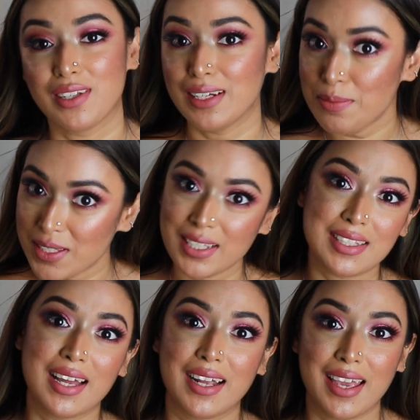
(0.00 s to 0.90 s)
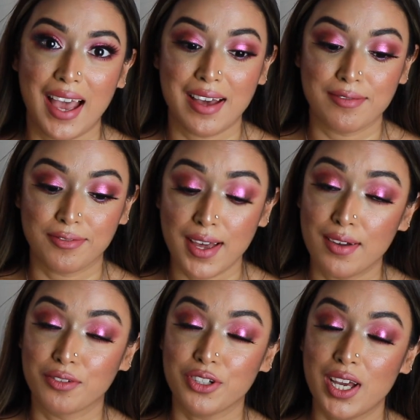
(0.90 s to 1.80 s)
the lipsticks that I have
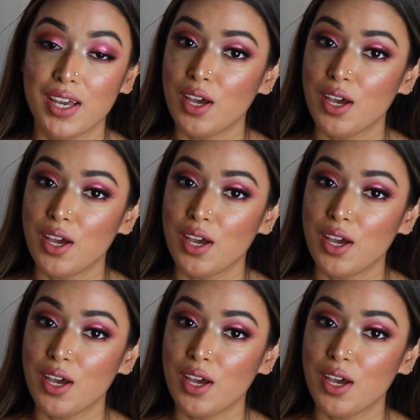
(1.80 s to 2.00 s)
found,